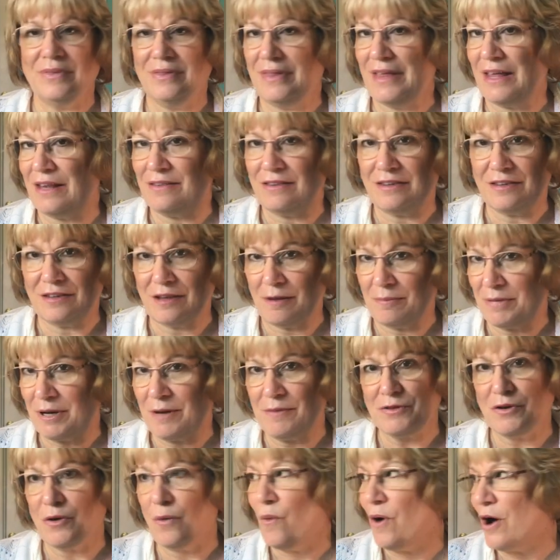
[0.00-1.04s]
that
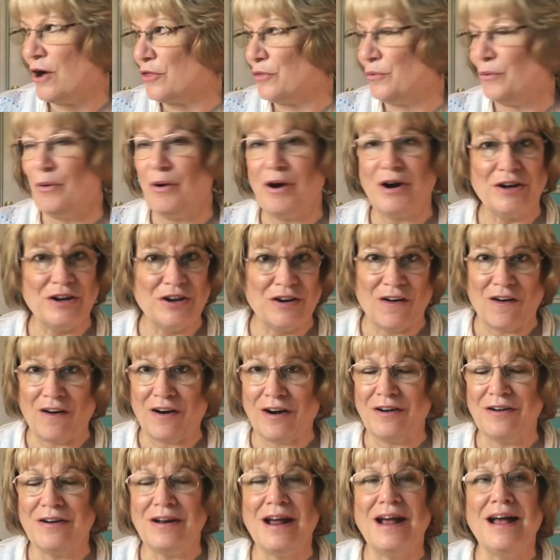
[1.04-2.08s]
sometimes they'll walk through our
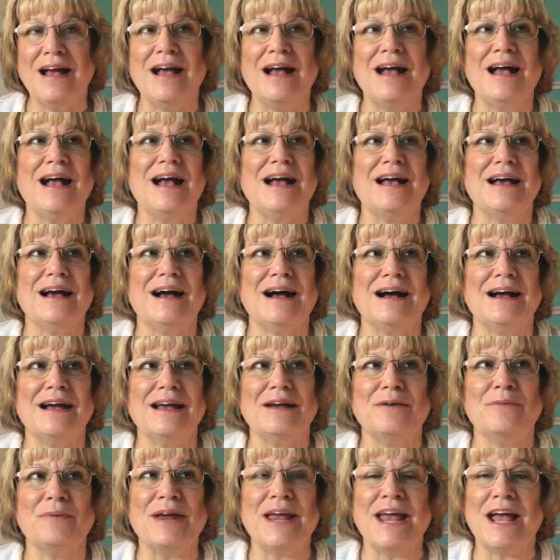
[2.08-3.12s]
yard.
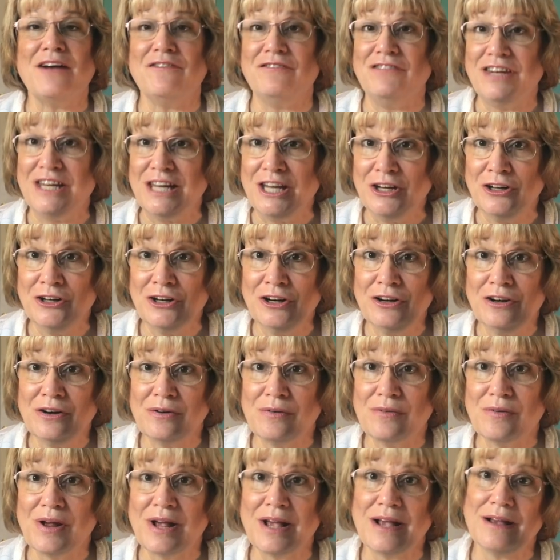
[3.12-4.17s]
We have deer.
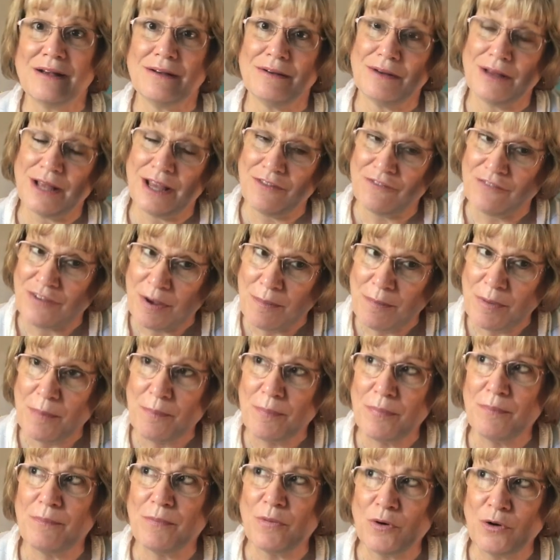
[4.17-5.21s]
If I'm up
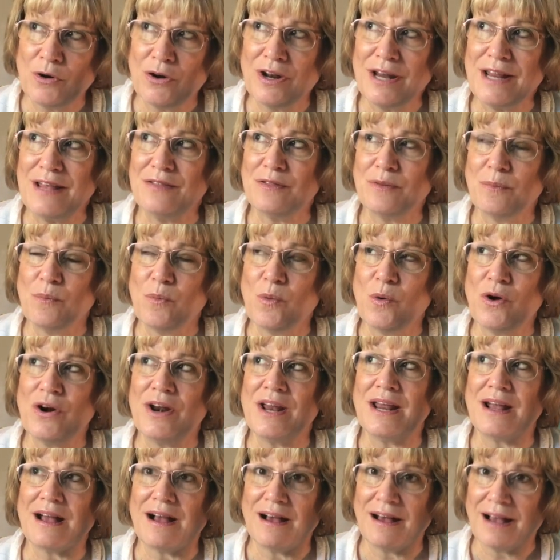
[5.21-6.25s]
early in the
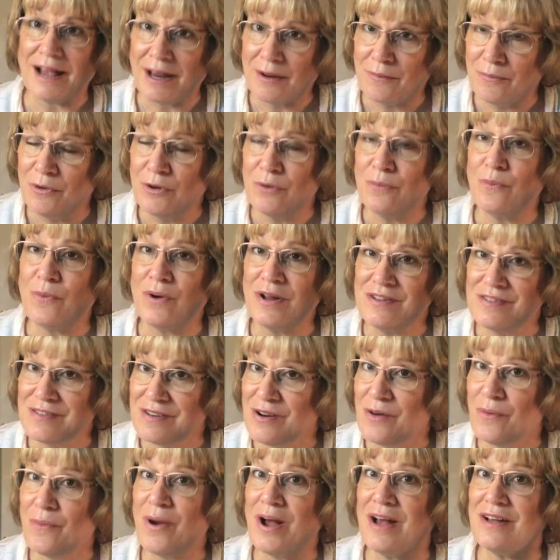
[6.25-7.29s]
morning, I will once in
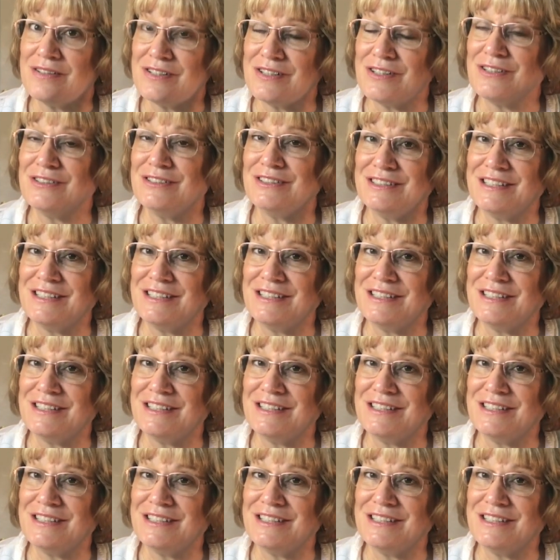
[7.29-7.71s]
a while still